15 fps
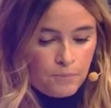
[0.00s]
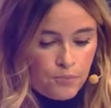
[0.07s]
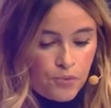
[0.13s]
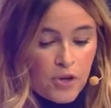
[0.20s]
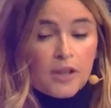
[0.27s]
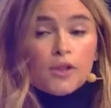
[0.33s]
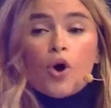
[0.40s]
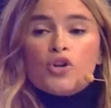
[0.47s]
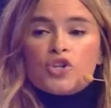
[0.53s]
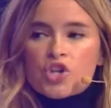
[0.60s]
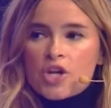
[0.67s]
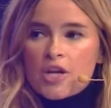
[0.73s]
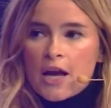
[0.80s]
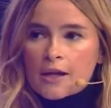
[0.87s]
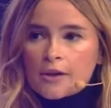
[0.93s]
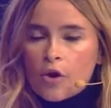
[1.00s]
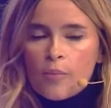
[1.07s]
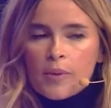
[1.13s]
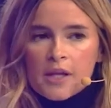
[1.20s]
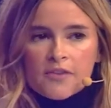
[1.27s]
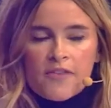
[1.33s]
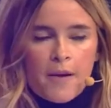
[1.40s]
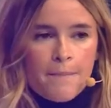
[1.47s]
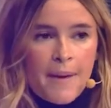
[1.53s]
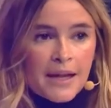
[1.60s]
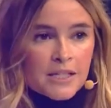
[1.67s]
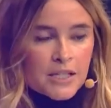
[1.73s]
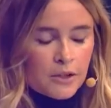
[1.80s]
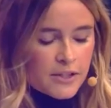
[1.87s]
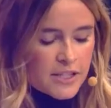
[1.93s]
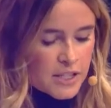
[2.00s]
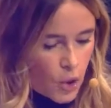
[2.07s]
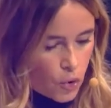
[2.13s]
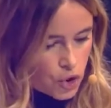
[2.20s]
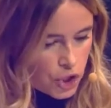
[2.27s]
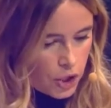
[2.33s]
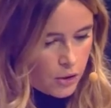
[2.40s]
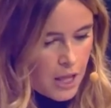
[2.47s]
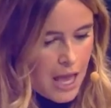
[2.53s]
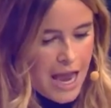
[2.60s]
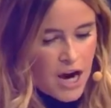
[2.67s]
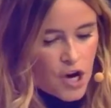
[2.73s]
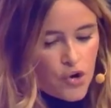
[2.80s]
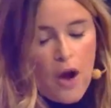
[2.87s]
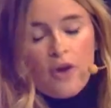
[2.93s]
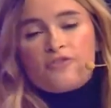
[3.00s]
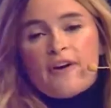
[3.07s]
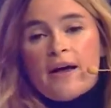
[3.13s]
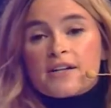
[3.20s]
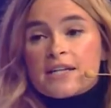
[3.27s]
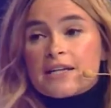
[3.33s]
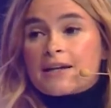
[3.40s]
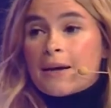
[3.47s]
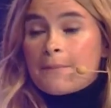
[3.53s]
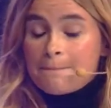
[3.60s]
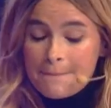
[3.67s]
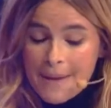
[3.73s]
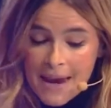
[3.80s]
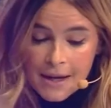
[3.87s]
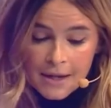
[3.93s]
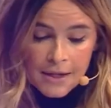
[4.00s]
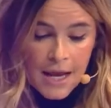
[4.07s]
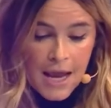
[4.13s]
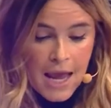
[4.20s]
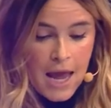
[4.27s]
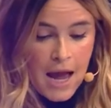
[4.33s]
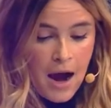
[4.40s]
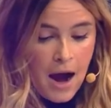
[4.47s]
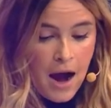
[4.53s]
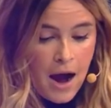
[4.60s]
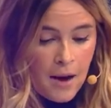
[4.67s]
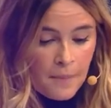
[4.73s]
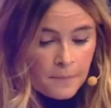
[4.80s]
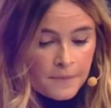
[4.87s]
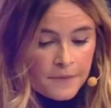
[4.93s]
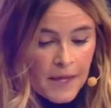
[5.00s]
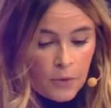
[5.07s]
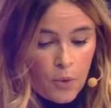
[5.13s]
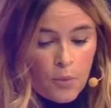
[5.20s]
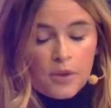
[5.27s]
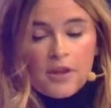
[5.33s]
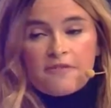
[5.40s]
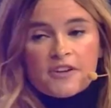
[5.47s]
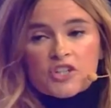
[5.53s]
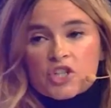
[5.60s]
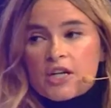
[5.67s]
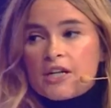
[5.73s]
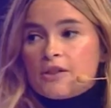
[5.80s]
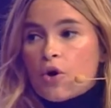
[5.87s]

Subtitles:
pre-launching a global environmental social crowdfunding campaign that we will officially